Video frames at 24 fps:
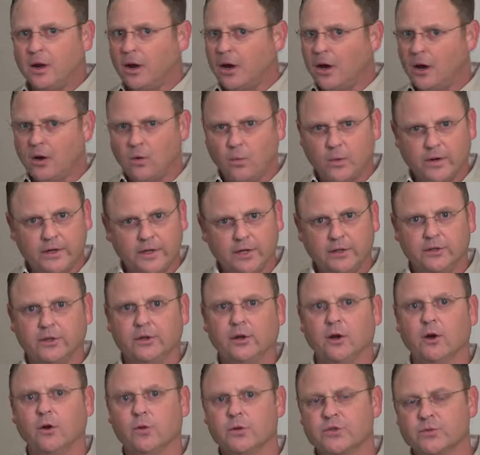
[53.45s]
all we need to
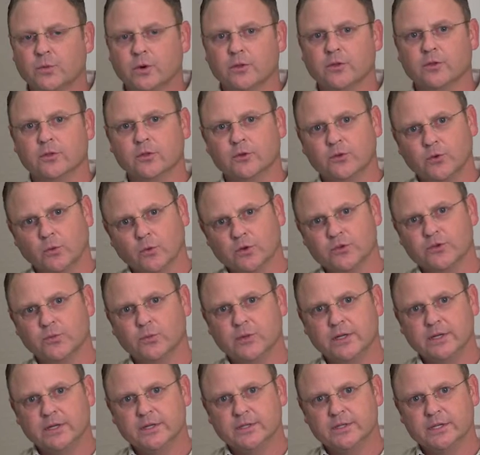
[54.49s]
know is whether the door
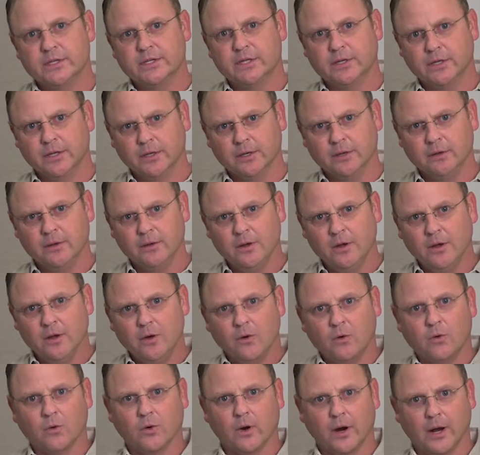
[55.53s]
swings in
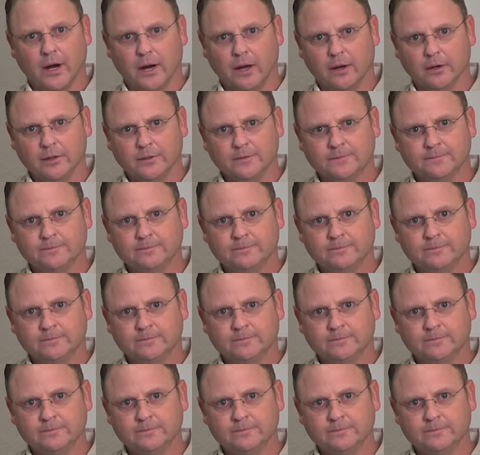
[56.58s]
or out.